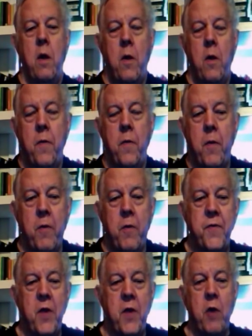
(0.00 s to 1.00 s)
There is
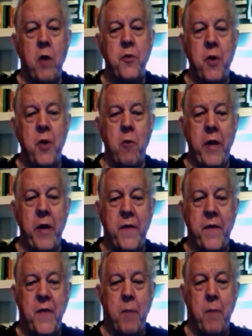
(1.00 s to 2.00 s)
no generally
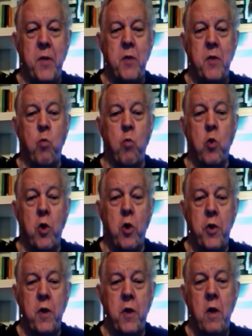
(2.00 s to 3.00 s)
accepted word
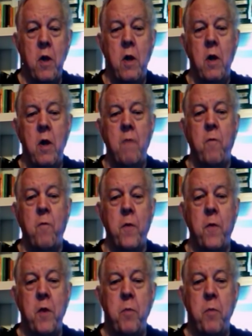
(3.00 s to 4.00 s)
for the
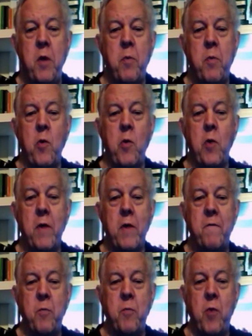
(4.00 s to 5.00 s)
people who lived
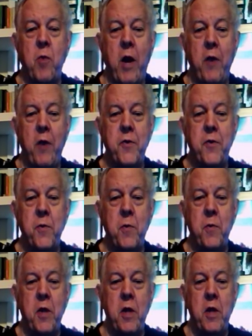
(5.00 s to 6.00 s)
prior to
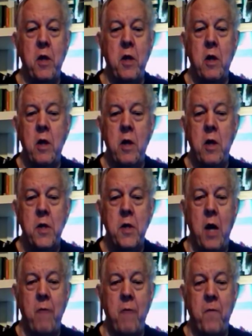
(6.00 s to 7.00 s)
the
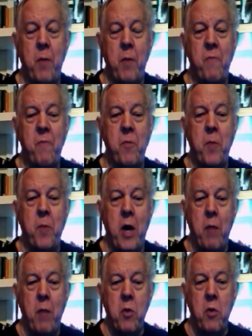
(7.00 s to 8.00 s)
time frame of the
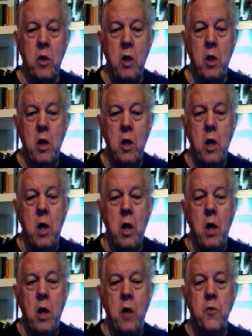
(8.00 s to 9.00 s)
Bible.
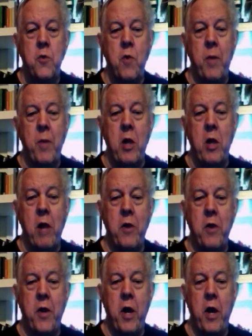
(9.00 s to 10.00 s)
Troy McLachlan
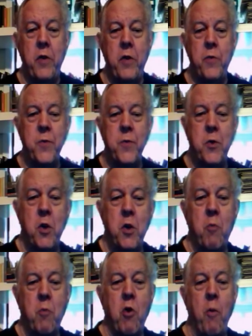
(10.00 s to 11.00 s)
and I use the term
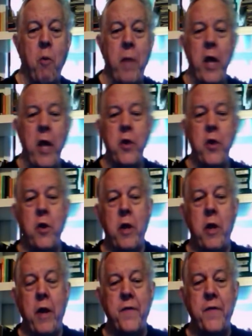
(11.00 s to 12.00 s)
Cro-Magnon
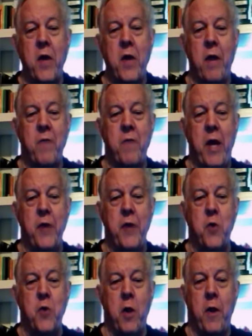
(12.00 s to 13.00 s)
as a kind of a
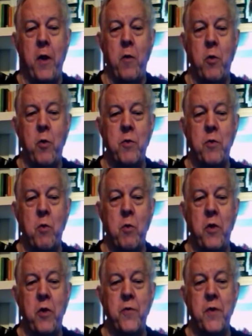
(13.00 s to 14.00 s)
catch-all. In other words, we're
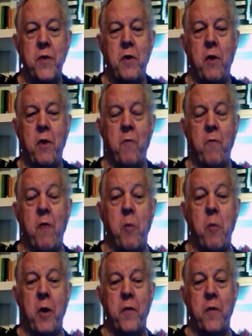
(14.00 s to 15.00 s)
using, for everybody
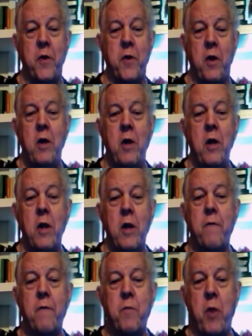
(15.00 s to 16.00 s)
that lived
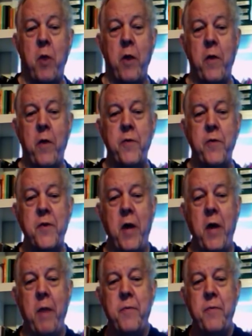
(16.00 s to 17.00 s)
prior to those
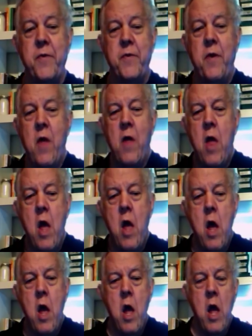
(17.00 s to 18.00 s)
times.
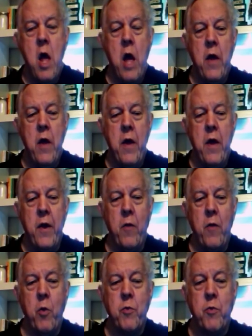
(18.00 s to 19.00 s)
In other
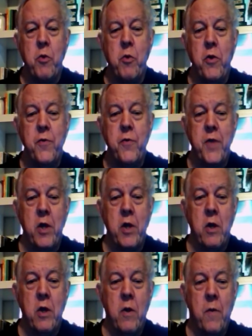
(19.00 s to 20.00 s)
words, we're using
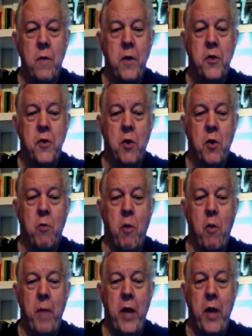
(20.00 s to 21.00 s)
the term
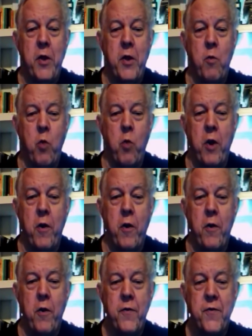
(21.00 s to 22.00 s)
Cro-Magnon where
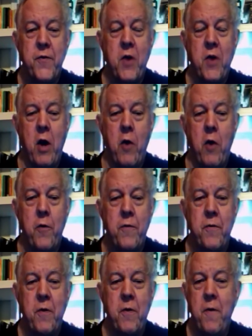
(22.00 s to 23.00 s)
scholars,
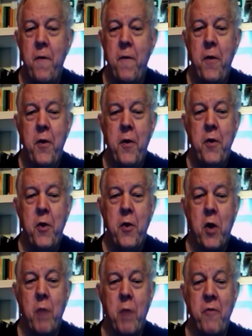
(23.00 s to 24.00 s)
a
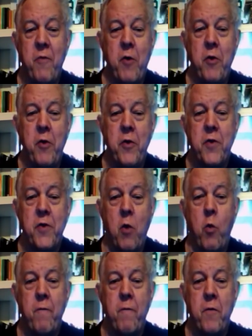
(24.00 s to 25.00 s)
couple of hundred years ago would
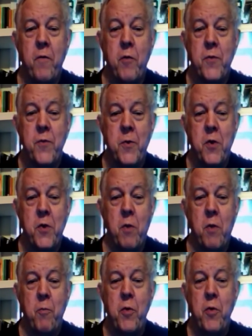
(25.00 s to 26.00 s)
have used the term
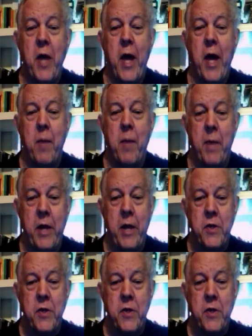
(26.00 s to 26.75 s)
pre-Adamite.